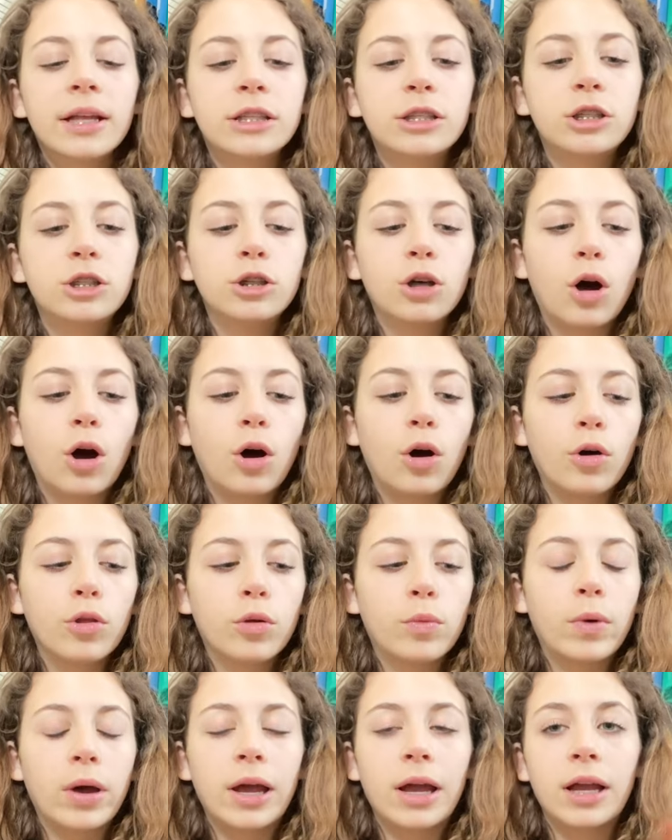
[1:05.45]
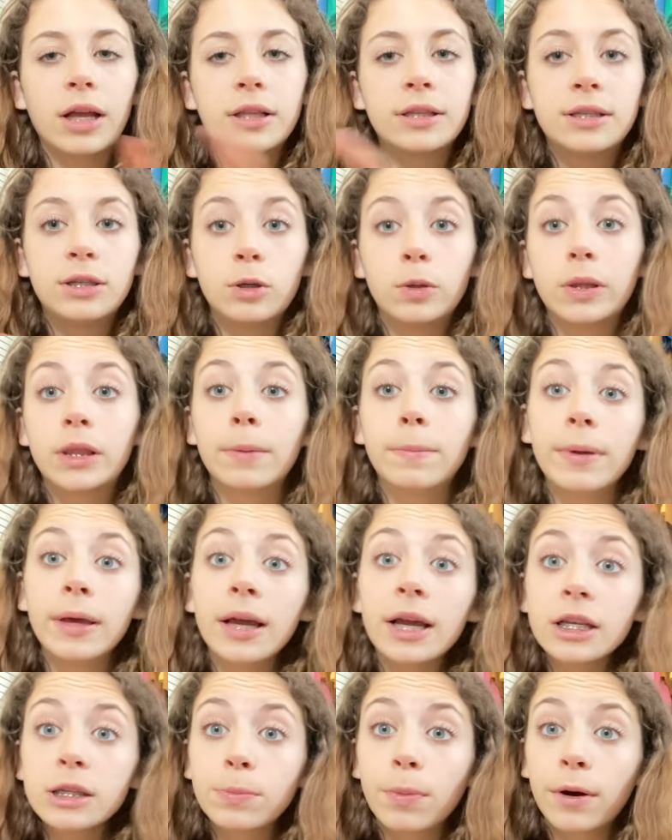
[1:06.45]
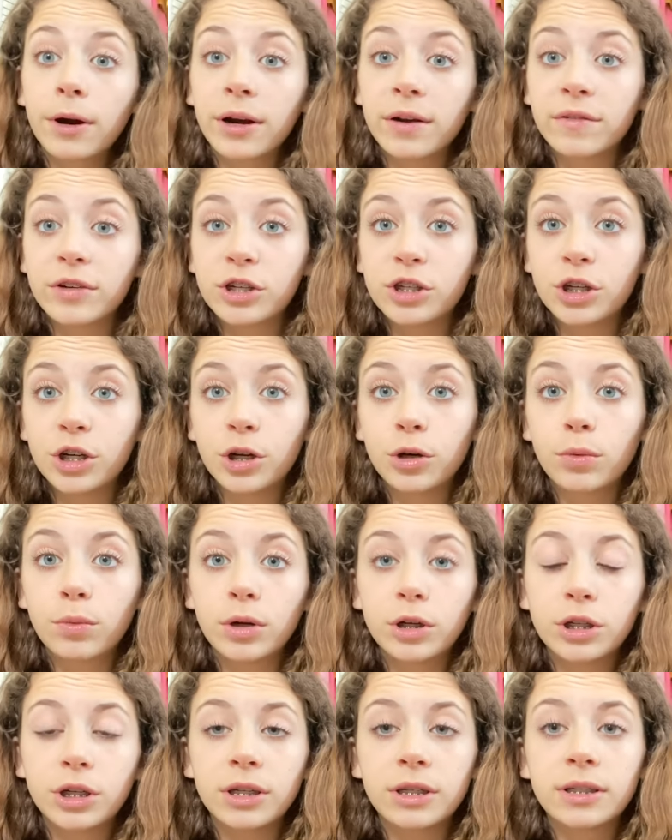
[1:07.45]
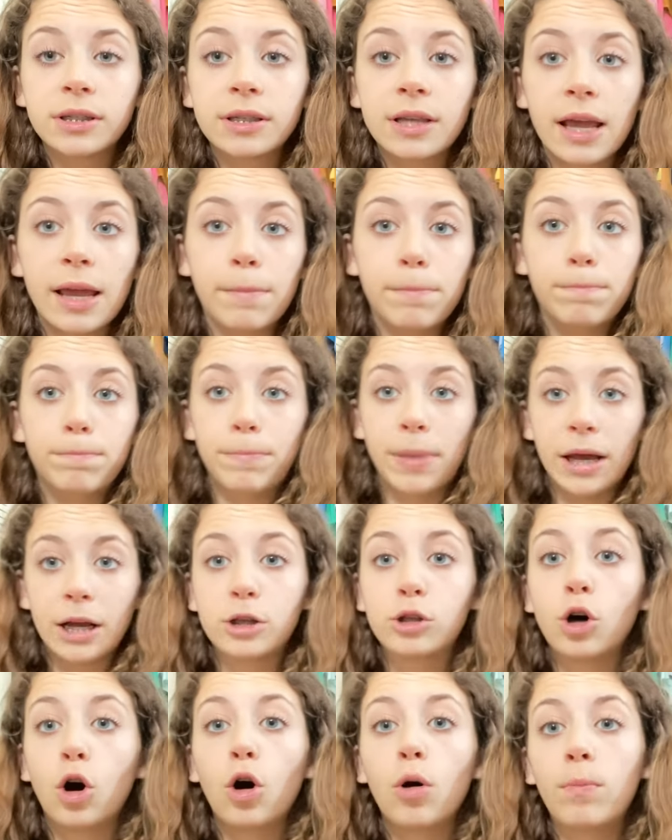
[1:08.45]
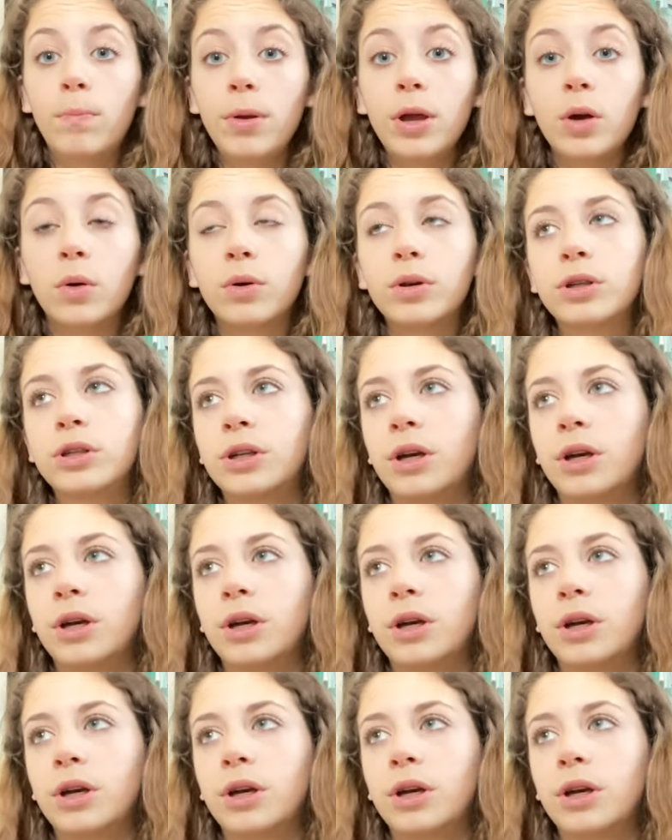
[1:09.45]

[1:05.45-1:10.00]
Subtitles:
To all the way to the biggest part of a shoe, which is a big tall boot.